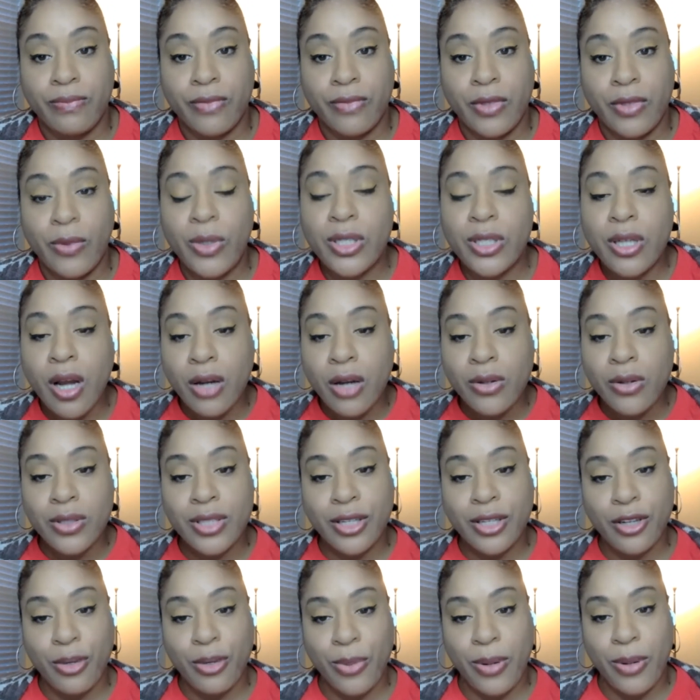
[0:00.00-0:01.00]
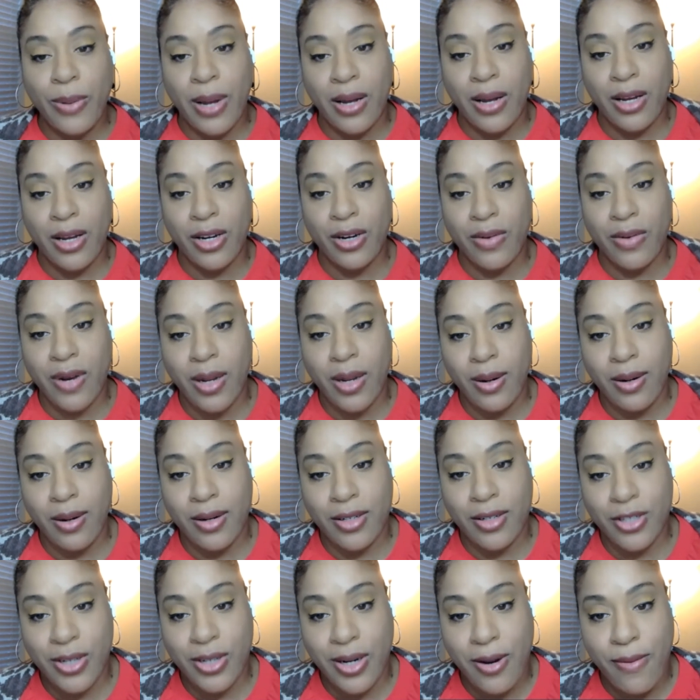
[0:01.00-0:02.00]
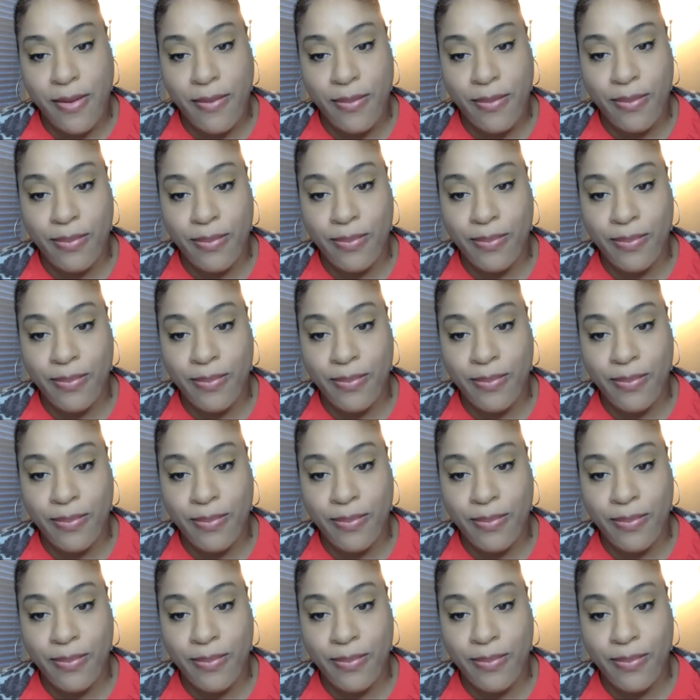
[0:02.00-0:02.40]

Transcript: You want to talk to us a little bit about underwriting, Andre?